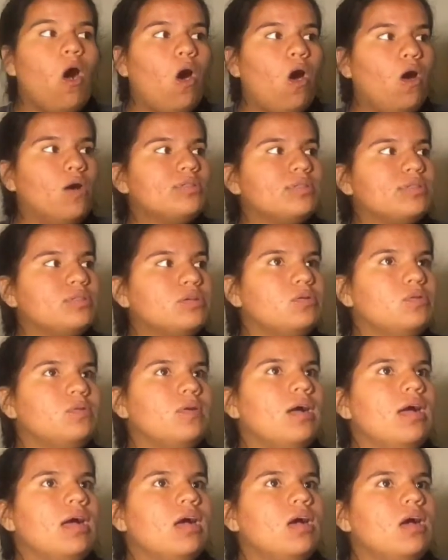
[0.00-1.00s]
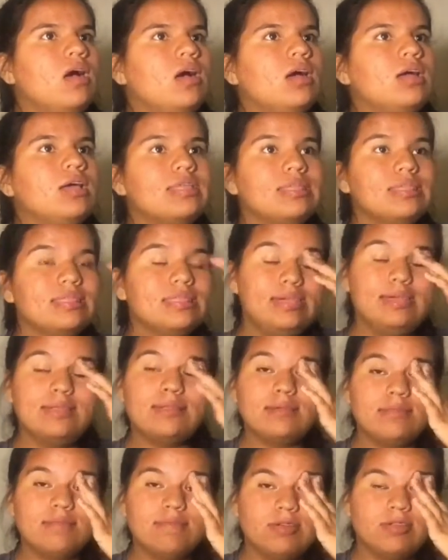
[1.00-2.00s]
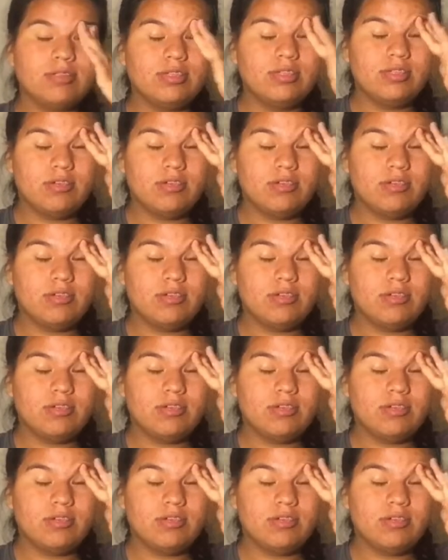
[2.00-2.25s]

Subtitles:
Also, these conspiracy